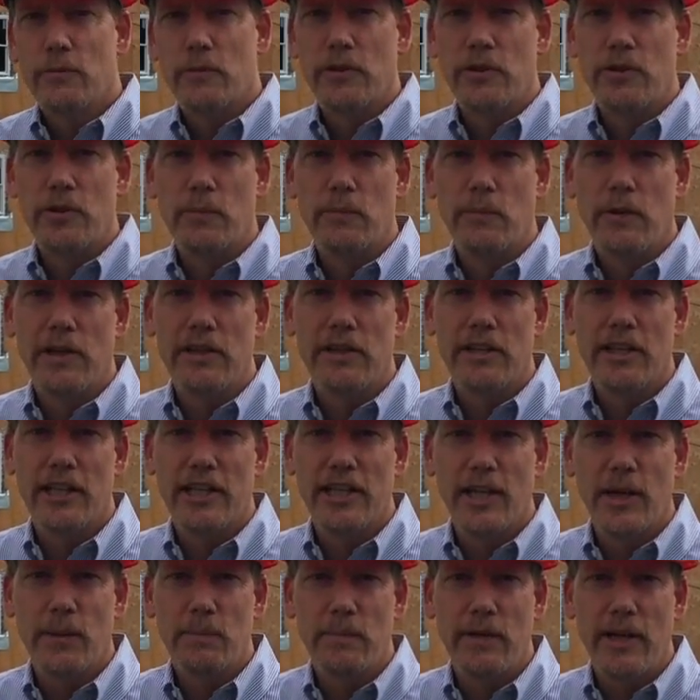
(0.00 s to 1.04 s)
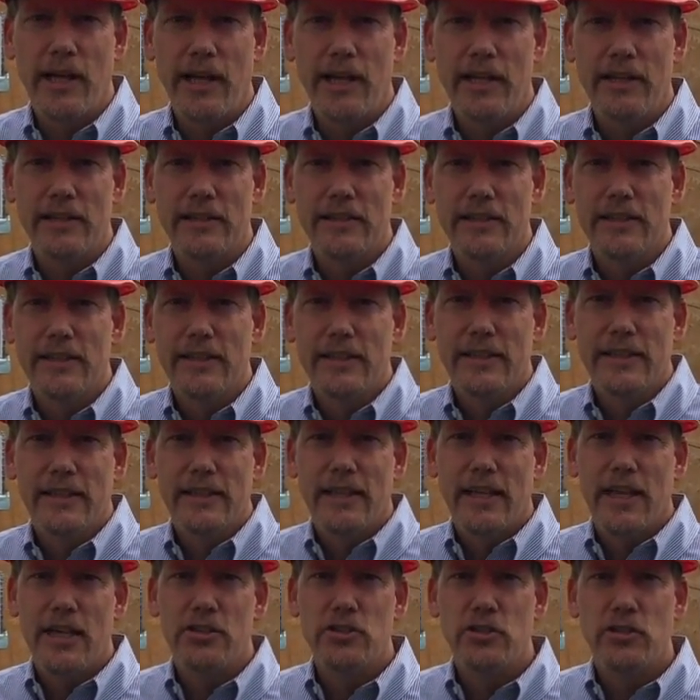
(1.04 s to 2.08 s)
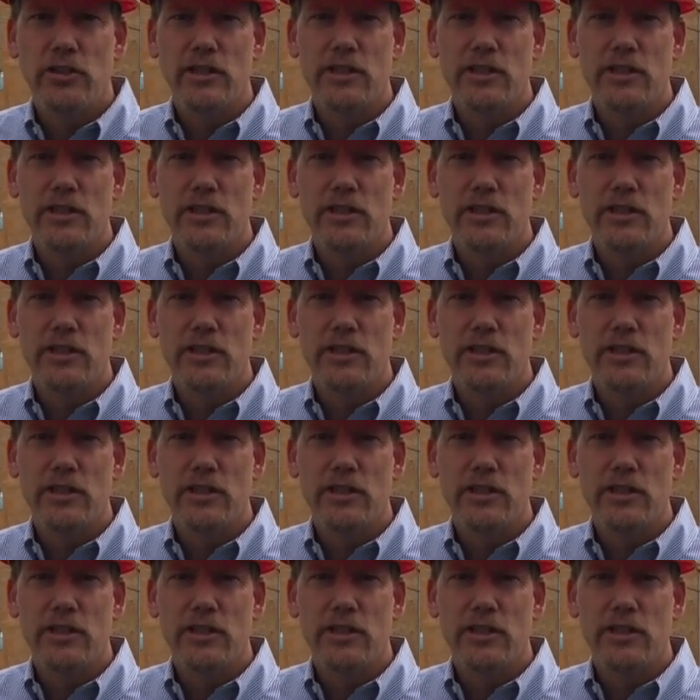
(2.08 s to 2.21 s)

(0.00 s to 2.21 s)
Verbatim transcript: with your monthly update. As